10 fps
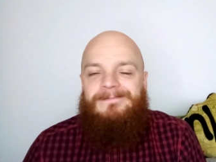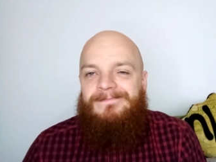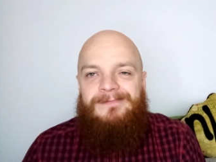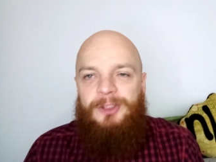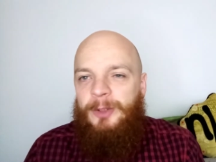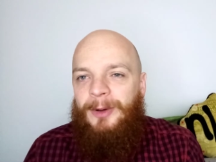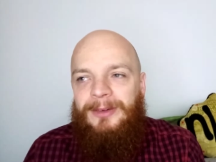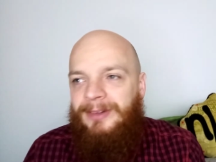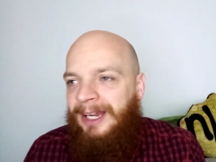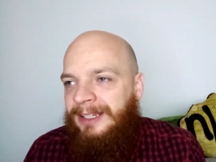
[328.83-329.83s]
two point
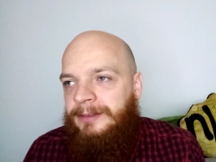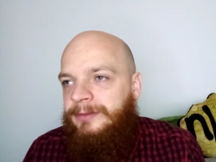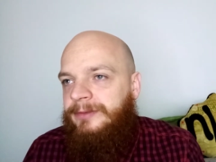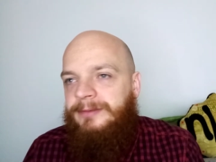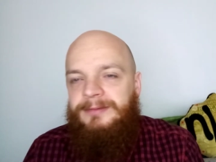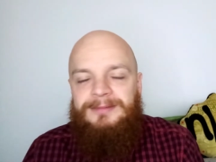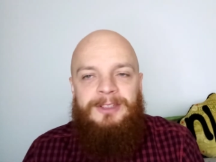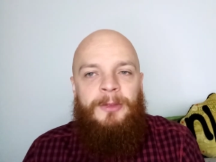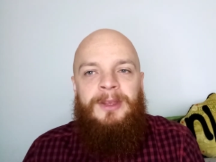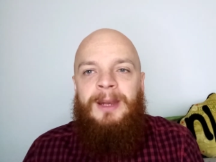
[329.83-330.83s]
five.
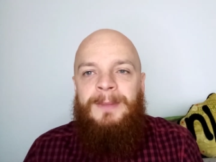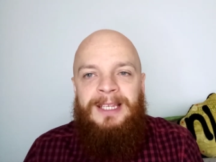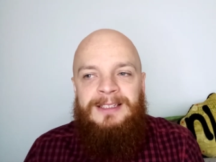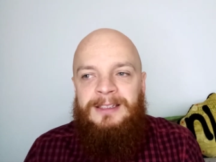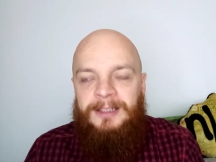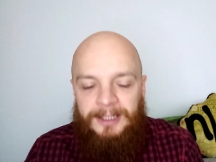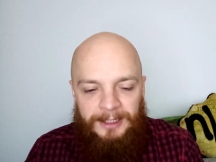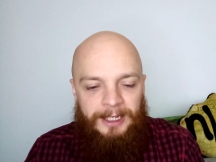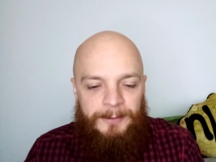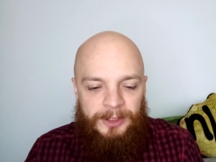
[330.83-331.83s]
Nothing amazing.
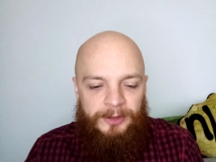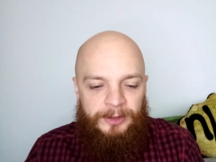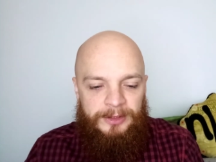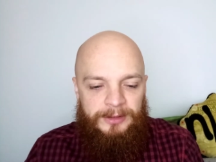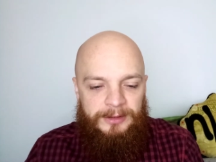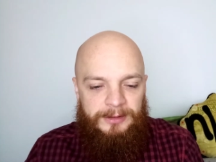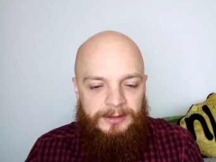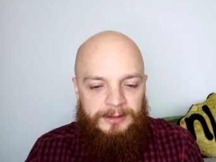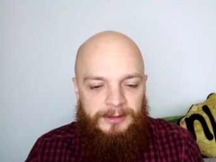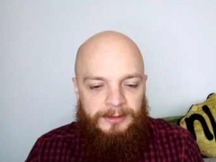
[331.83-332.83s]
It was a good,
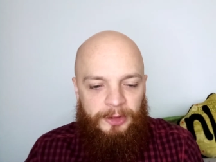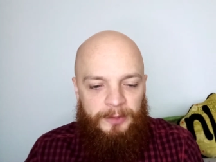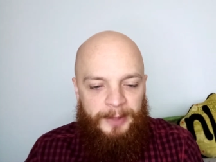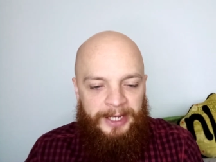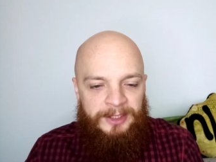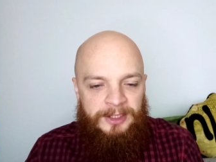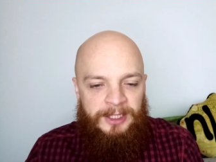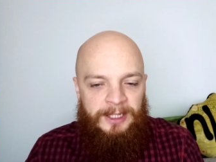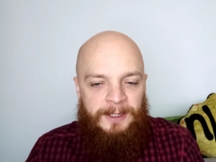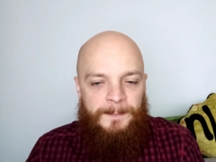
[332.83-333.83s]
good match.
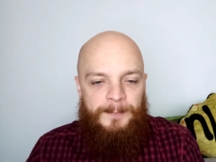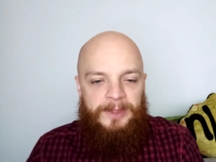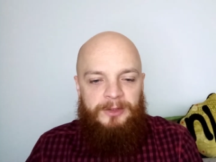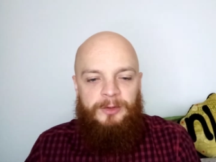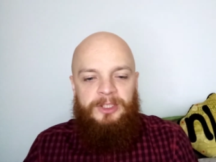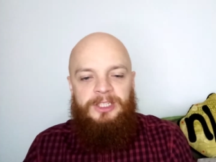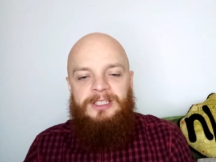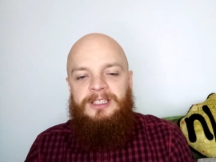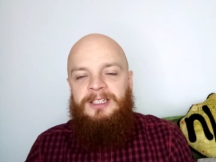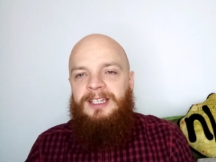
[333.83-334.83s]
So as you can
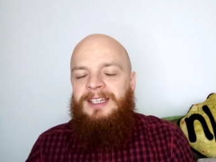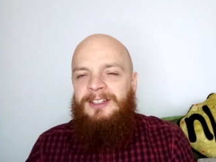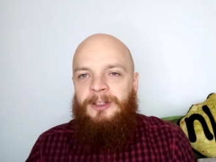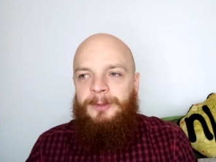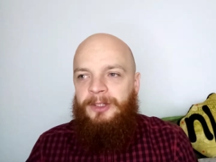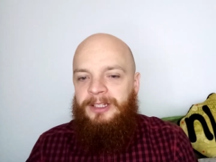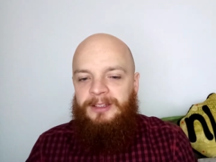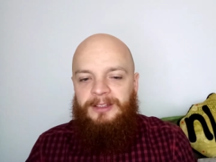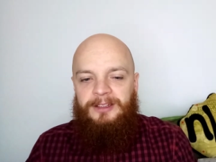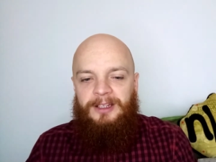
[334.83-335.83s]
see, A E W
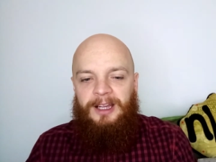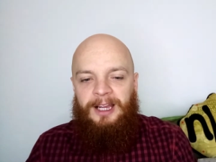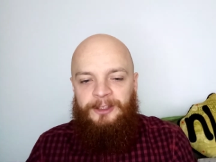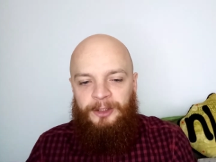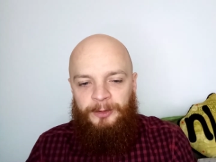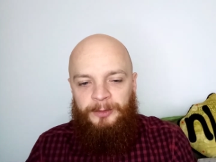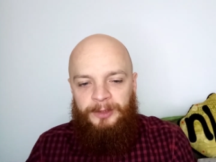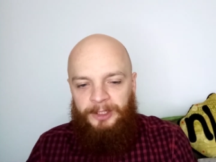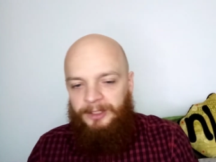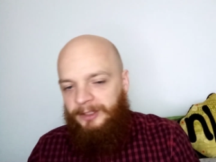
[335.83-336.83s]
had a cool
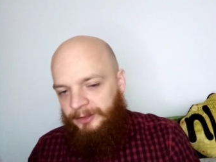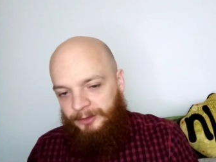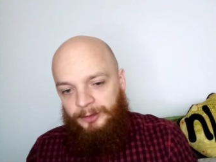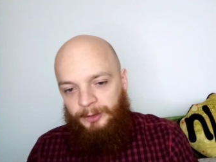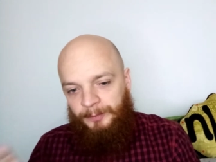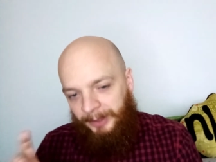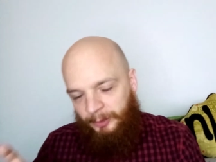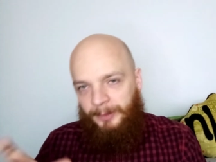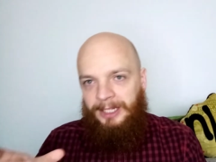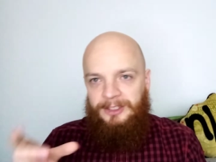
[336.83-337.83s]
two middle
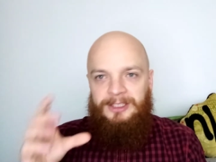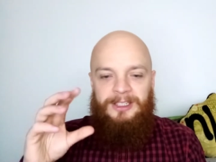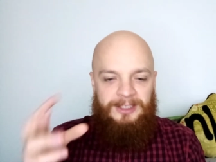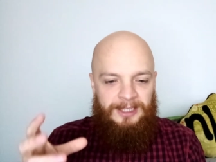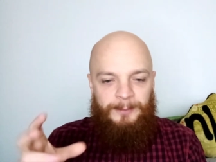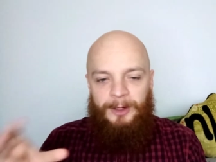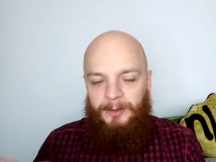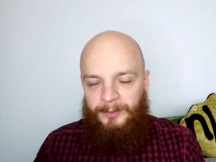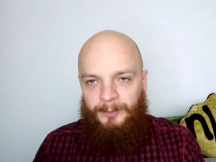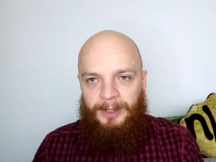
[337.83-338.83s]
matches. There, C M
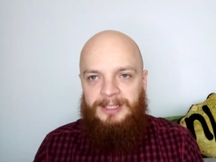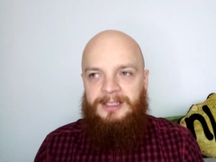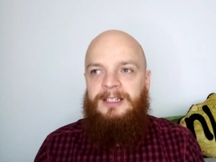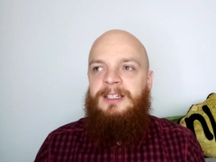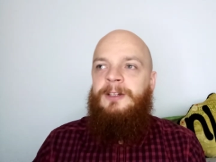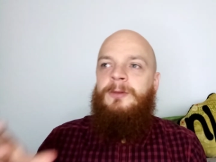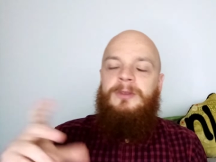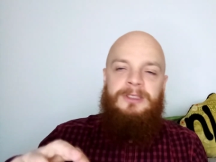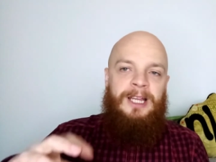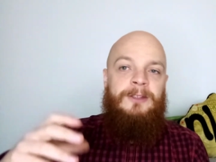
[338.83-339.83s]
Punk, Matt Sydal,
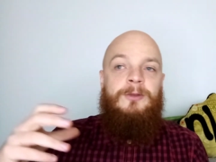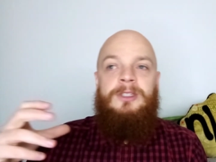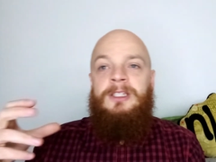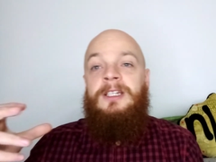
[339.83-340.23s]
Danielson